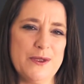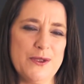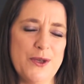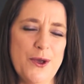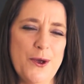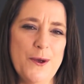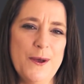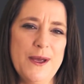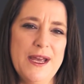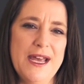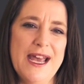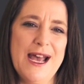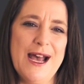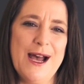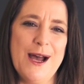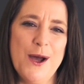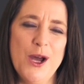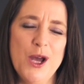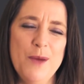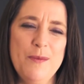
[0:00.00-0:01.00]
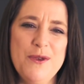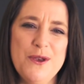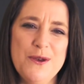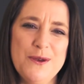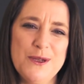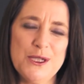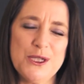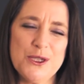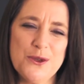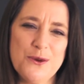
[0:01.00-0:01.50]
So I hope
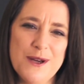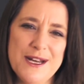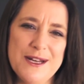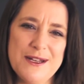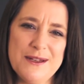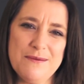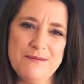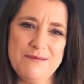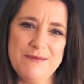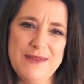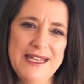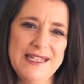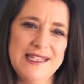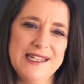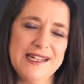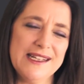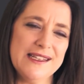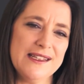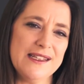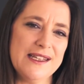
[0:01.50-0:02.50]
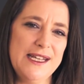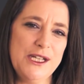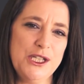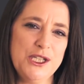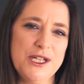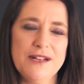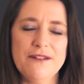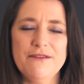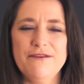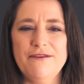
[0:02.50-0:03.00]
you enjoyed meeting the I
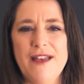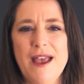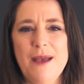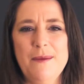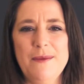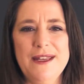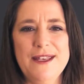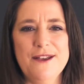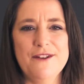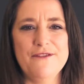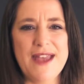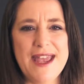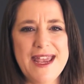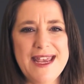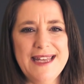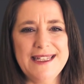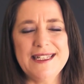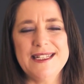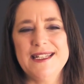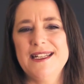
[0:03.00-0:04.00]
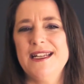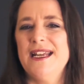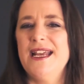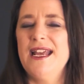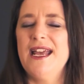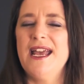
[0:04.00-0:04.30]
Ching family of 8.